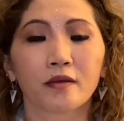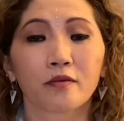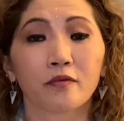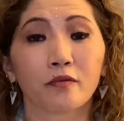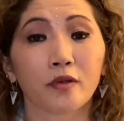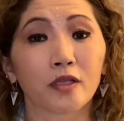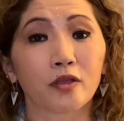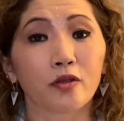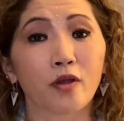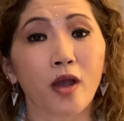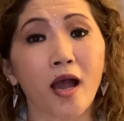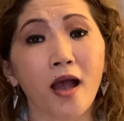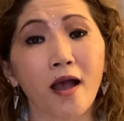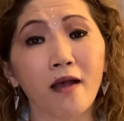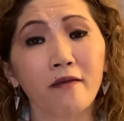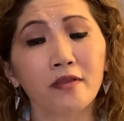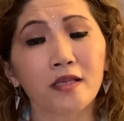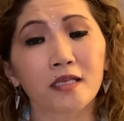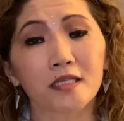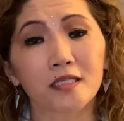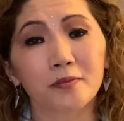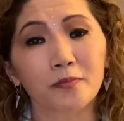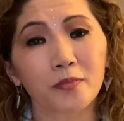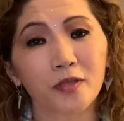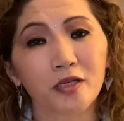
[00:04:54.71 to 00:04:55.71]
When you have
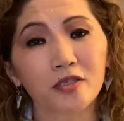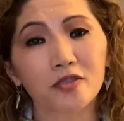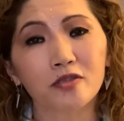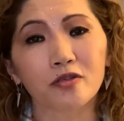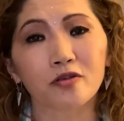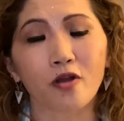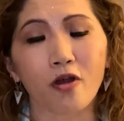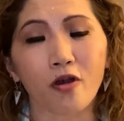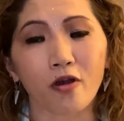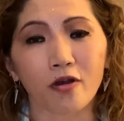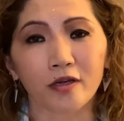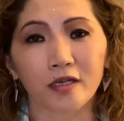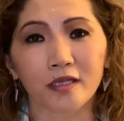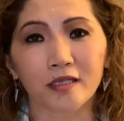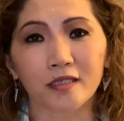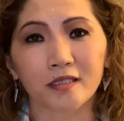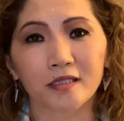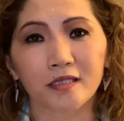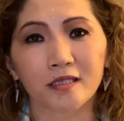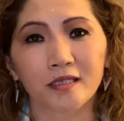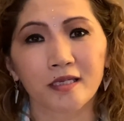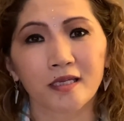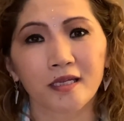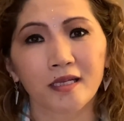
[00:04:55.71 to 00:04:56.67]
the spiritual courage,